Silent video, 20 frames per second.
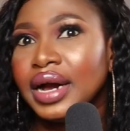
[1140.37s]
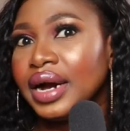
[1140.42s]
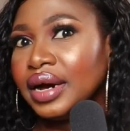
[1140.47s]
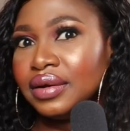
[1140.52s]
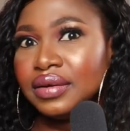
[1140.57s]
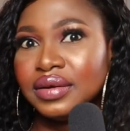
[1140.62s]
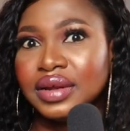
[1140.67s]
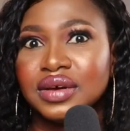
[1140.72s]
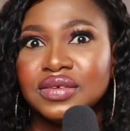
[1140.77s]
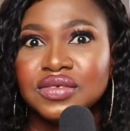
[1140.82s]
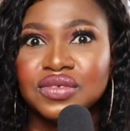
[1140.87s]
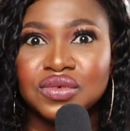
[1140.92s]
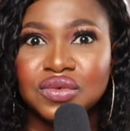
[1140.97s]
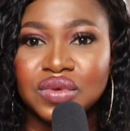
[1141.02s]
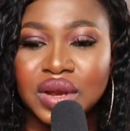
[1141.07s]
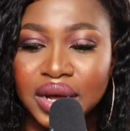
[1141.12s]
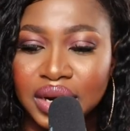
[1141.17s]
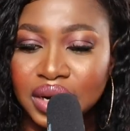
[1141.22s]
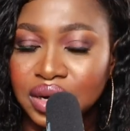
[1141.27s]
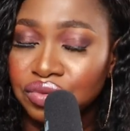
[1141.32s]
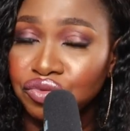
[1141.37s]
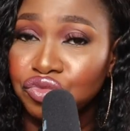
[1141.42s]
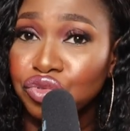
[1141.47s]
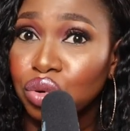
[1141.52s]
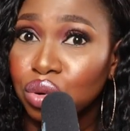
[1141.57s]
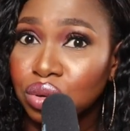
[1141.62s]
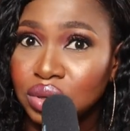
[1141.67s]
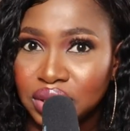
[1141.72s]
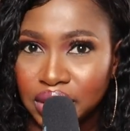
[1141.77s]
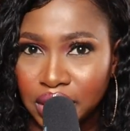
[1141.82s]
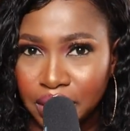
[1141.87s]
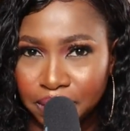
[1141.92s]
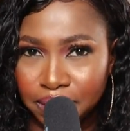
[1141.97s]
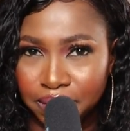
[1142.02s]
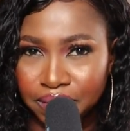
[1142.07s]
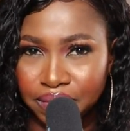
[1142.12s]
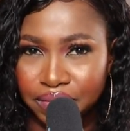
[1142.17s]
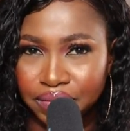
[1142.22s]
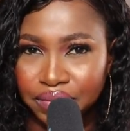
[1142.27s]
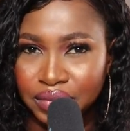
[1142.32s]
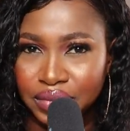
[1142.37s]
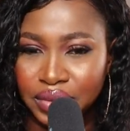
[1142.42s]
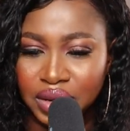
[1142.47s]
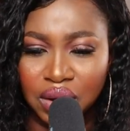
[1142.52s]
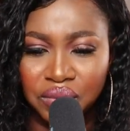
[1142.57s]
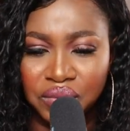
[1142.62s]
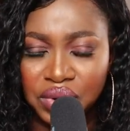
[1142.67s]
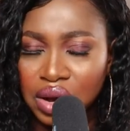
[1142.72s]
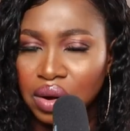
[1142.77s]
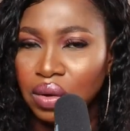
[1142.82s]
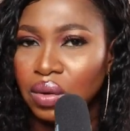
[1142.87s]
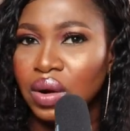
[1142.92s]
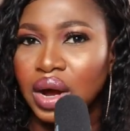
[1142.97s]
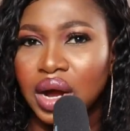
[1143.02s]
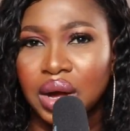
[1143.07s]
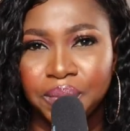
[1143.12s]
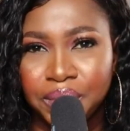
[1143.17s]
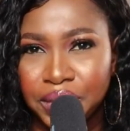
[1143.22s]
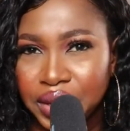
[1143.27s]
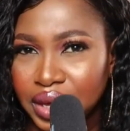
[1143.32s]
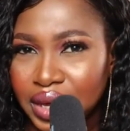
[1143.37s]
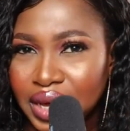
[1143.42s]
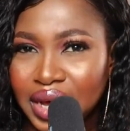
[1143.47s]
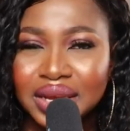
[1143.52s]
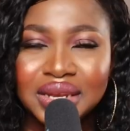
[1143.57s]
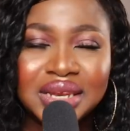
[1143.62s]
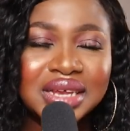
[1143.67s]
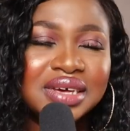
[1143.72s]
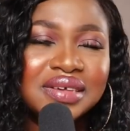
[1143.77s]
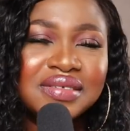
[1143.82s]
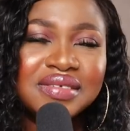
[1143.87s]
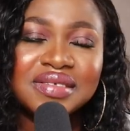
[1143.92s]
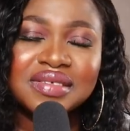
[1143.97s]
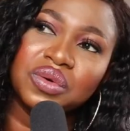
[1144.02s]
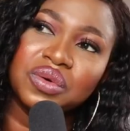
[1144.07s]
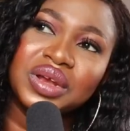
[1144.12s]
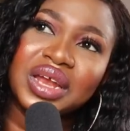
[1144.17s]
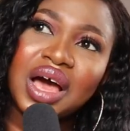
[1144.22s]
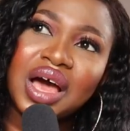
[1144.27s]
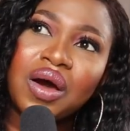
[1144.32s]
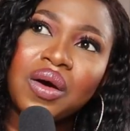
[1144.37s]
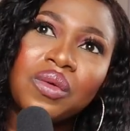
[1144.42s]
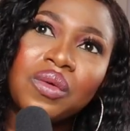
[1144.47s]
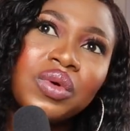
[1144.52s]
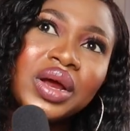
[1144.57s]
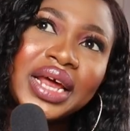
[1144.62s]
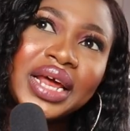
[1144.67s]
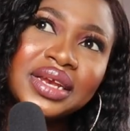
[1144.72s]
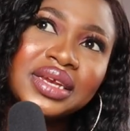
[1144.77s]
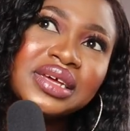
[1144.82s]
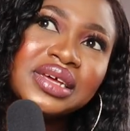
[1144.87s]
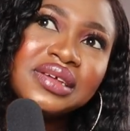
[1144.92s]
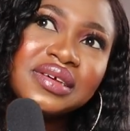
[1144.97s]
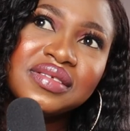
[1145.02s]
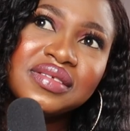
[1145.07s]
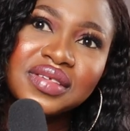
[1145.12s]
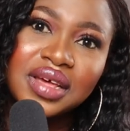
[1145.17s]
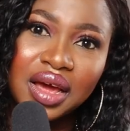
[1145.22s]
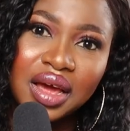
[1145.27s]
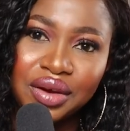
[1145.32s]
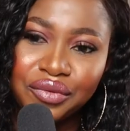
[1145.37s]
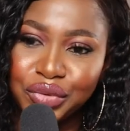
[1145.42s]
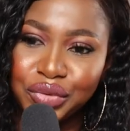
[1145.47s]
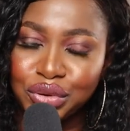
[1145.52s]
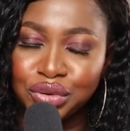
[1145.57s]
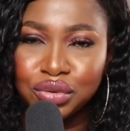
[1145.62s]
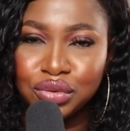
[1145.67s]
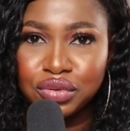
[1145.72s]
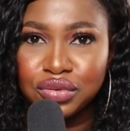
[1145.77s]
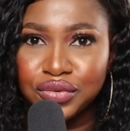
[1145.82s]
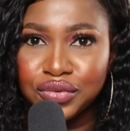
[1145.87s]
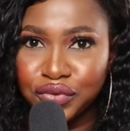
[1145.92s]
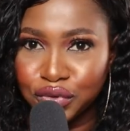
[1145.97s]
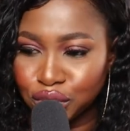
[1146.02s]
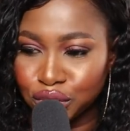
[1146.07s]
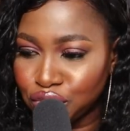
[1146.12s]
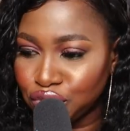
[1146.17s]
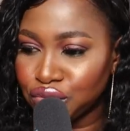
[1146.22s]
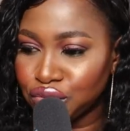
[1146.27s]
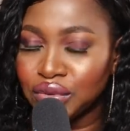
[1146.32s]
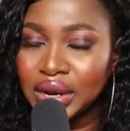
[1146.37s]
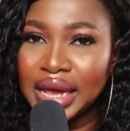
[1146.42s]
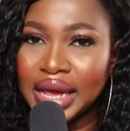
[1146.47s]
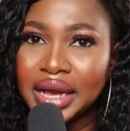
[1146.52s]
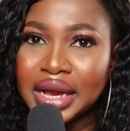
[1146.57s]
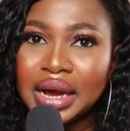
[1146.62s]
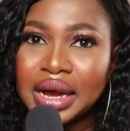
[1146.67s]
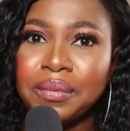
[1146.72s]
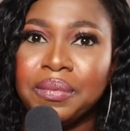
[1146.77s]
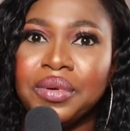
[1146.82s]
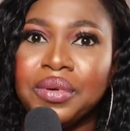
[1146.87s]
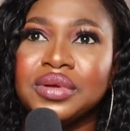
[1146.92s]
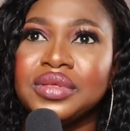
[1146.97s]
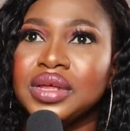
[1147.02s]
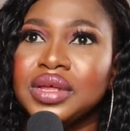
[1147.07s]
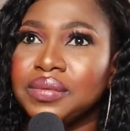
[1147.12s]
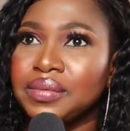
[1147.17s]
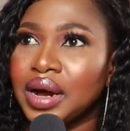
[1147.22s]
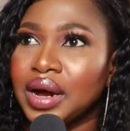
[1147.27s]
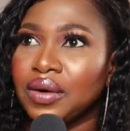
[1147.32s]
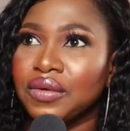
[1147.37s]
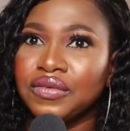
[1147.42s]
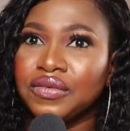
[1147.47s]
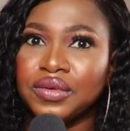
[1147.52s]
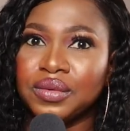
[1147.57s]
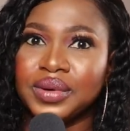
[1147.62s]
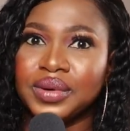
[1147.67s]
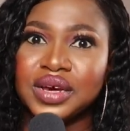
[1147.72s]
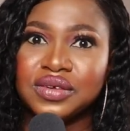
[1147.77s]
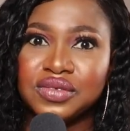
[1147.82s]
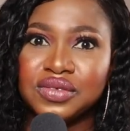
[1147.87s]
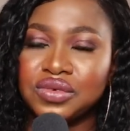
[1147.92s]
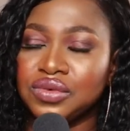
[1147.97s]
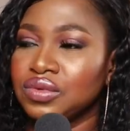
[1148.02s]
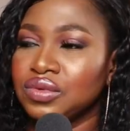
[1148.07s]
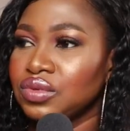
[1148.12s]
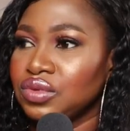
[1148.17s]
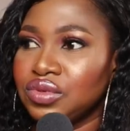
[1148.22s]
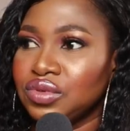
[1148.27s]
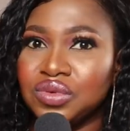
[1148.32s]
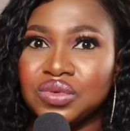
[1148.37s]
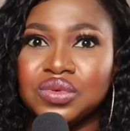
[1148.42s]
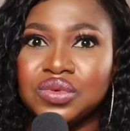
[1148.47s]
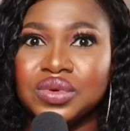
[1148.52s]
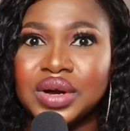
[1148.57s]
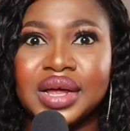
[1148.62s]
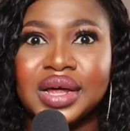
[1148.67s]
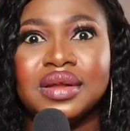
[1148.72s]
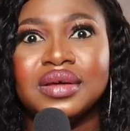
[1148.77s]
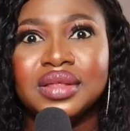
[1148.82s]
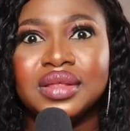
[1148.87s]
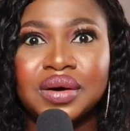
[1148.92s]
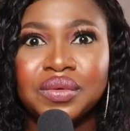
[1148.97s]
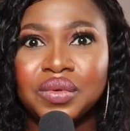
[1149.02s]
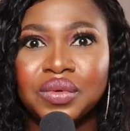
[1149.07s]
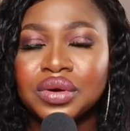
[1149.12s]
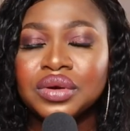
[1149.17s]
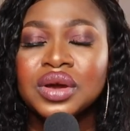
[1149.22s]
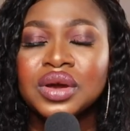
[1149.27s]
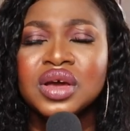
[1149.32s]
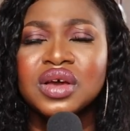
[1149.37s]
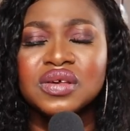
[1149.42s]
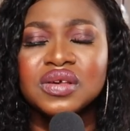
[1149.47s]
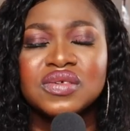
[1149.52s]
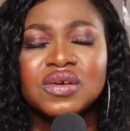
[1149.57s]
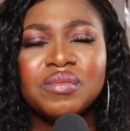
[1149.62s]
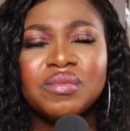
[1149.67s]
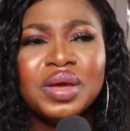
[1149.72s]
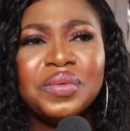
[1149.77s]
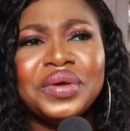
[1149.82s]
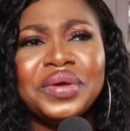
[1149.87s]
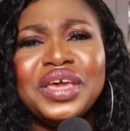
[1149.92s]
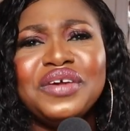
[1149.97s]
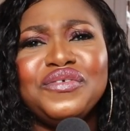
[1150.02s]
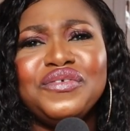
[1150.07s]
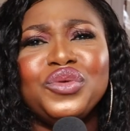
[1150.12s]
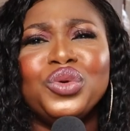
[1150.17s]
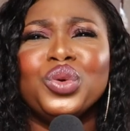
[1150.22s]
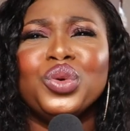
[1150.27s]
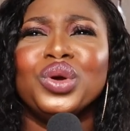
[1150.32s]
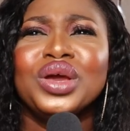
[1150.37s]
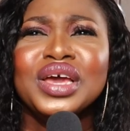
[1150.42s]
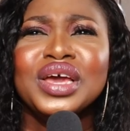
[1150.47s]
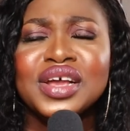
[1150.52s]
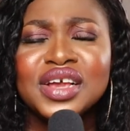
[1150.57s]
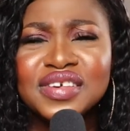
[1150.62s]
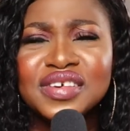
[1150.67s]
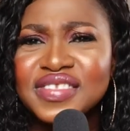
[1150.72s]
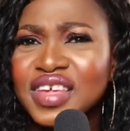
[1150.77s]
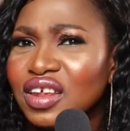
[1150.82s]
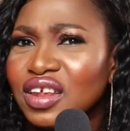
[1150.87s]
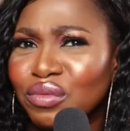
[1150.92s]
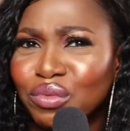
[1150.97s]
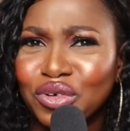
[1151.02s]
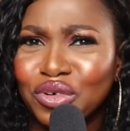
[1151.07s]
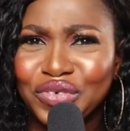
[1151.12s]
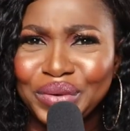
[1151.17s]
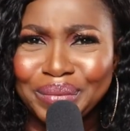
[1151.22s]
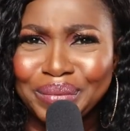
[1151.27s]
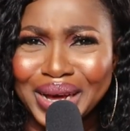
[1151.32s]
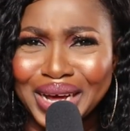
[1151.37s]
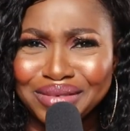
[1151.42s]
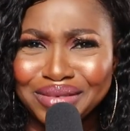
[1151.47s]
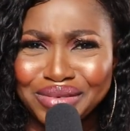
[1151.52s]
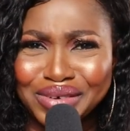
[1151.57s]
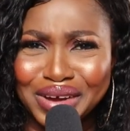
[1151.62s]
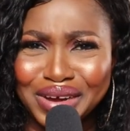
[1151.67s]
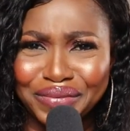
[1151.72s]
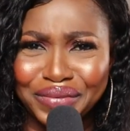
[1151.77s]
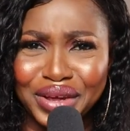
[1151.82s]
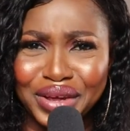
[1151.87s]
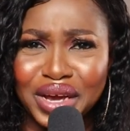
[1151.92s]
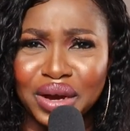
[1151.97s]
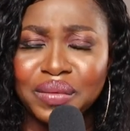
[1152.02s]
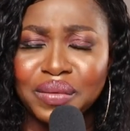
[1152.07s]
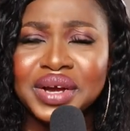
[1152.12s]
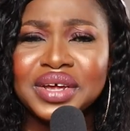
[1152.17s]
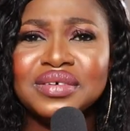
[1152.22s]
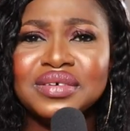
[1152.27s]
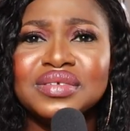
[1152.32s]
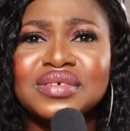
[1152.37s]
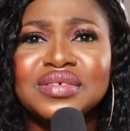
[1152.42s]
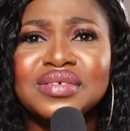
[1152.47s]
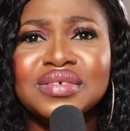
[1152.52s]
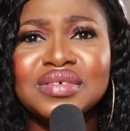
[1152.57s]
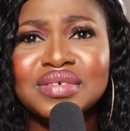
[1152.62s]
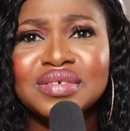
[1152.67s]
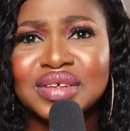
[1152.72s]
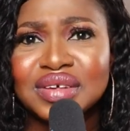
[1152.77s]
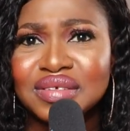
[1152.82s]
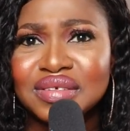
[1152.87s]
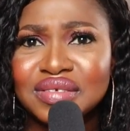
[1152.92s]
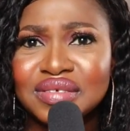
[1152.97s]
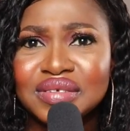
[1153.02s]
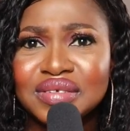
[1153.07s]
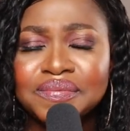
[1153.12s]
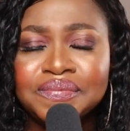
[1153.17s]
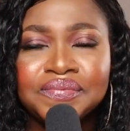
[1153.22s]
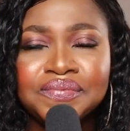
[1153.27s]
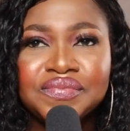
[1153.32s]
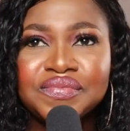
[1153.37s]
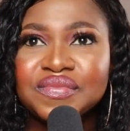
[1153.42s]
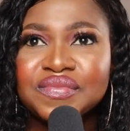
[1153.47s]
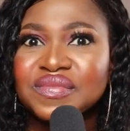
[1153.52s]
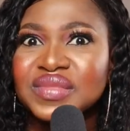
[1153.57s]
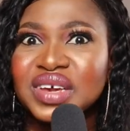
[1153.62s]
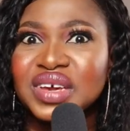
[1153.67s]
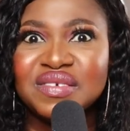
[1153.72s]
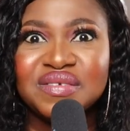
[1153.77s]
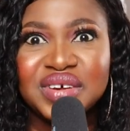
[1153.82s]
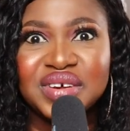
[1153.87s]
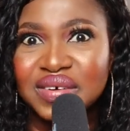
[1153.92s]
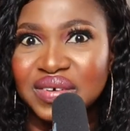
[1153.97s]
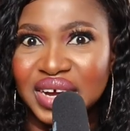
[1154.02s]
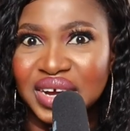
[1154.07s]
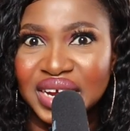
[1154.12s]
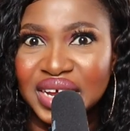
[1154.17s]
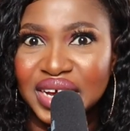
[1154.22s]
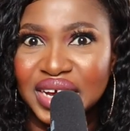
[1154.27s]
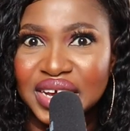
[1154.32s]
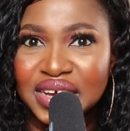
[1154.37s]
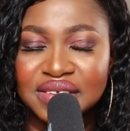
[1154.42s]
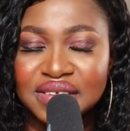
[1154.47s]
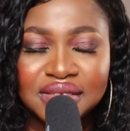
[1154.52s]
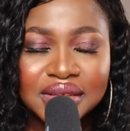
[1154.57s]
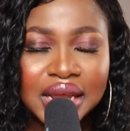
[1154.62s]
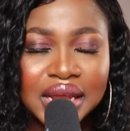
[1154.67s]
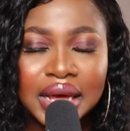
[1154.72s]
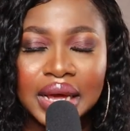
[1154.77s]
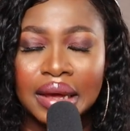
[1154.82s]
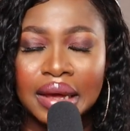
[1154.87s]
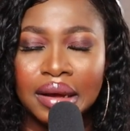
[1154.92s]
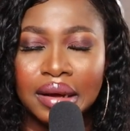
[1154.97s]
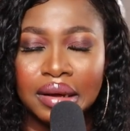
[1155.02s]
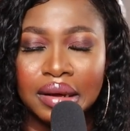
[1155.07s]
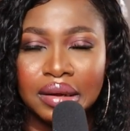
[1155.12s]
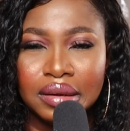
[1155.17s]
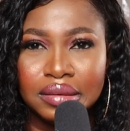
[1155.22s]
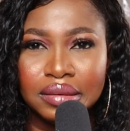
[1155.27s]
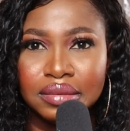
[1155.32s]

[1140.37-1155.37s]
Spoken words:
another school and enrolled them, and we are all happy at least. So now what I did is I reduced for two, like I brought them out from that school to another one. So maybe if you, instead of moving back to Africa, why don't you do this? Reorganize, like